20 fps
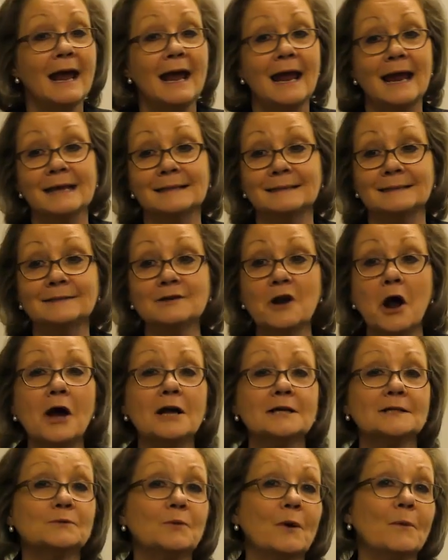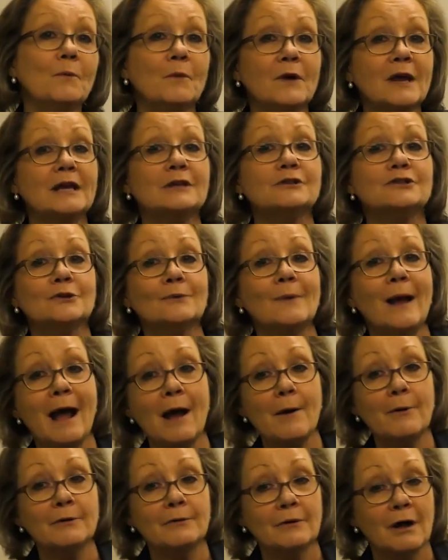It's nice. When we do
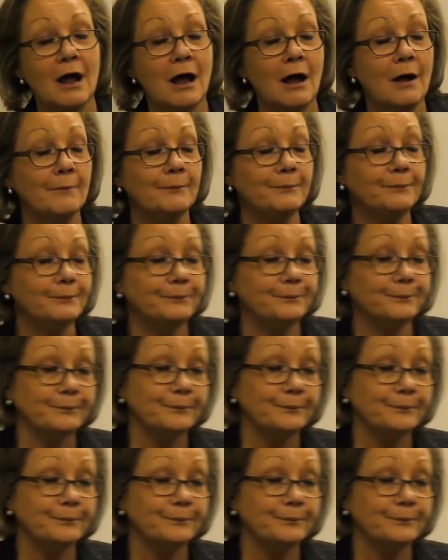our